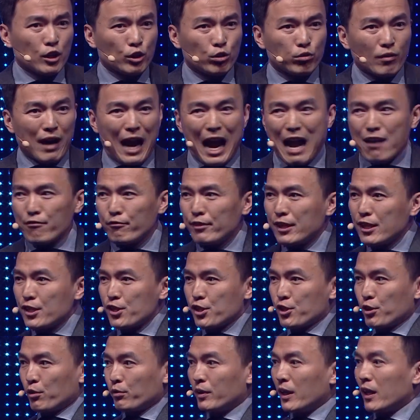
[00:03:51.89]
to every
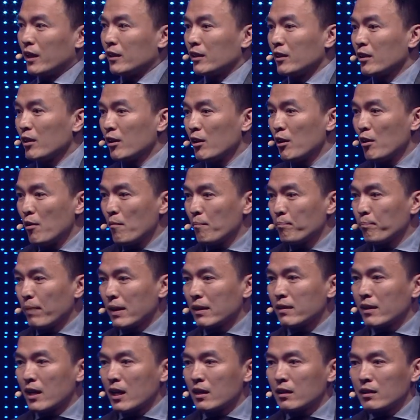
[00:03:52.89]
student,
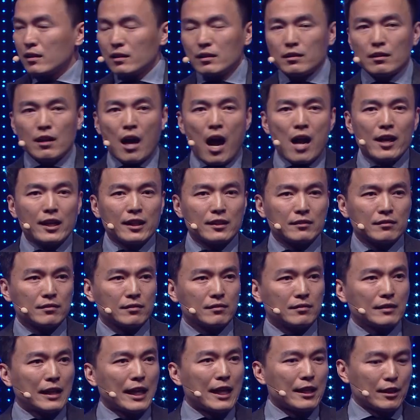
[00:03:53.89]
but their knowledge
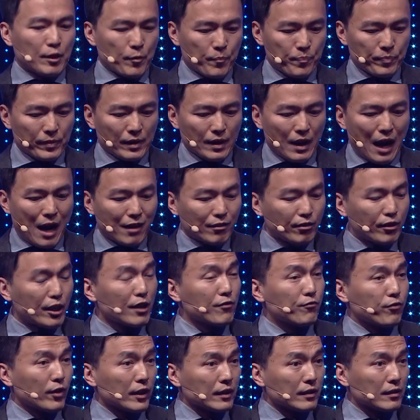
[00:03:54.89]
state are
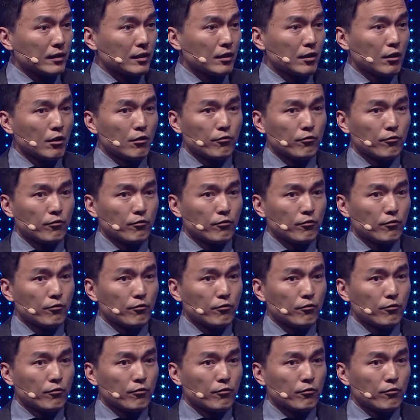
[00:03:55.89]
different.